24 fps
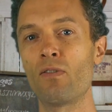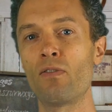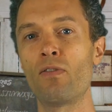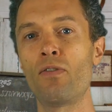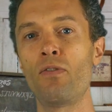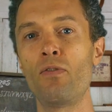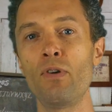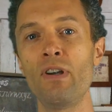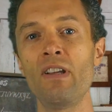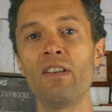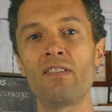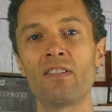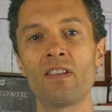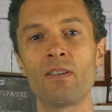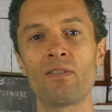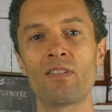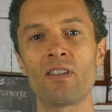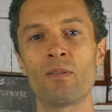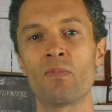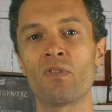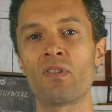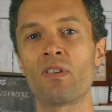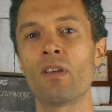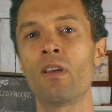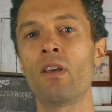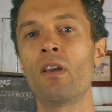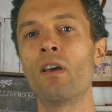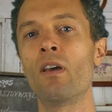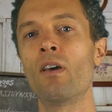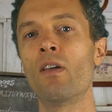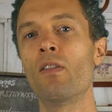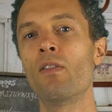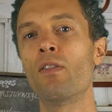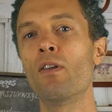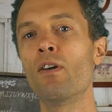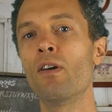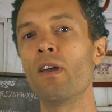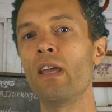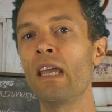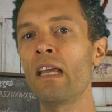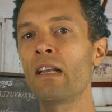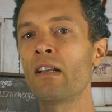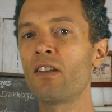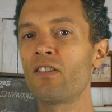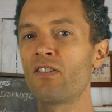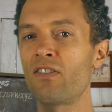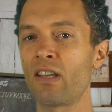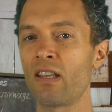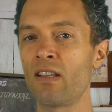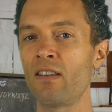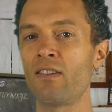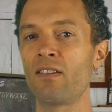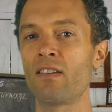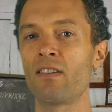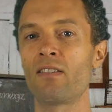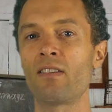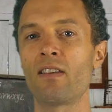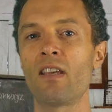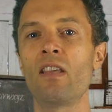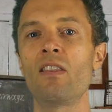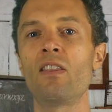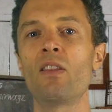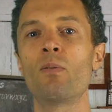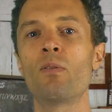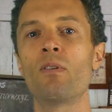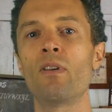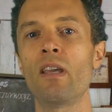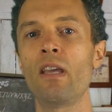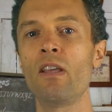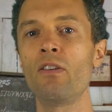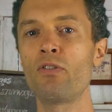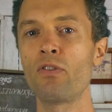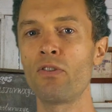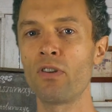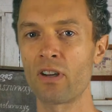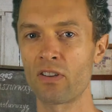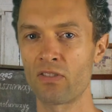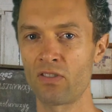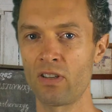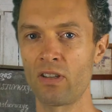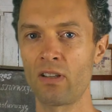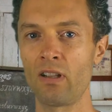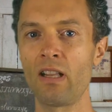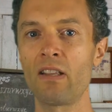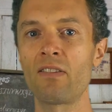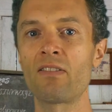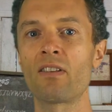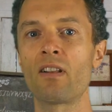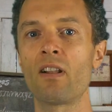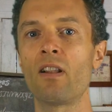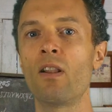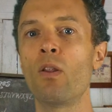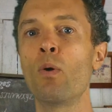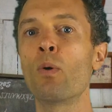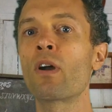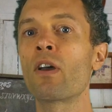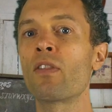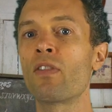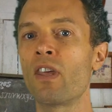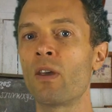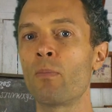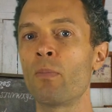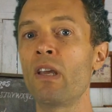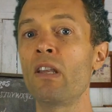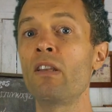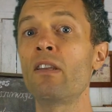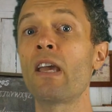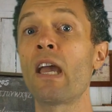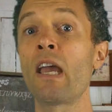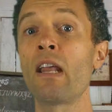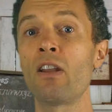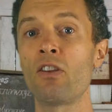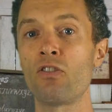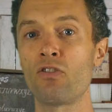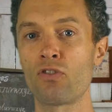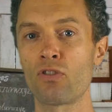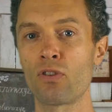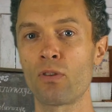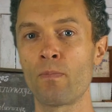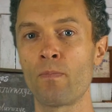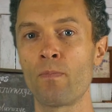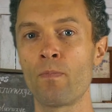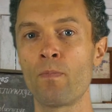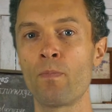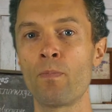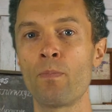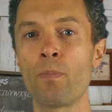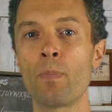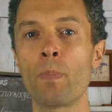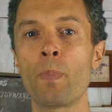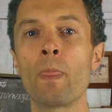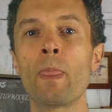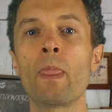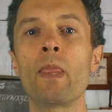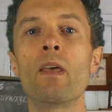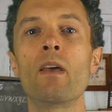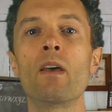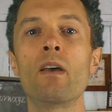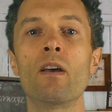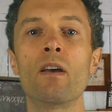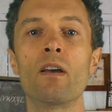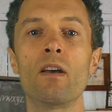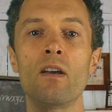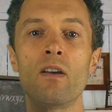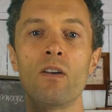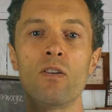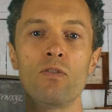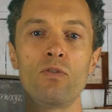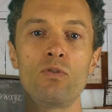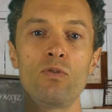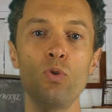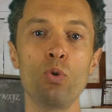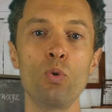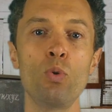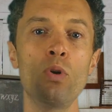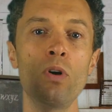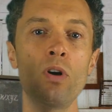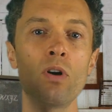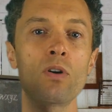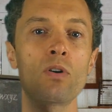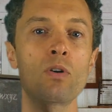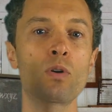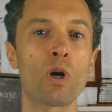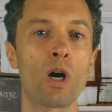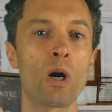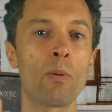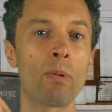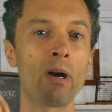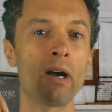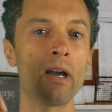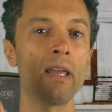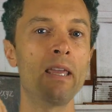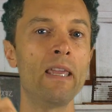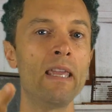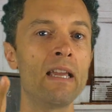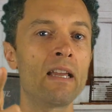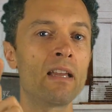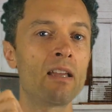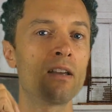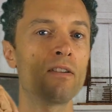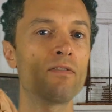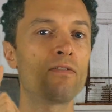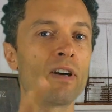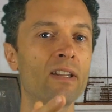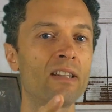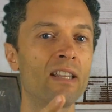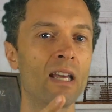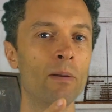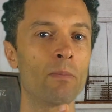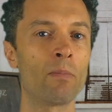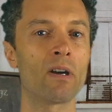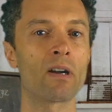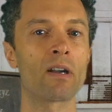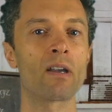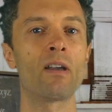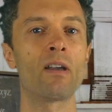Three systems. The English sentences in the introduction. Let's look at them in Danish. Du kommer ikke fra Danmark.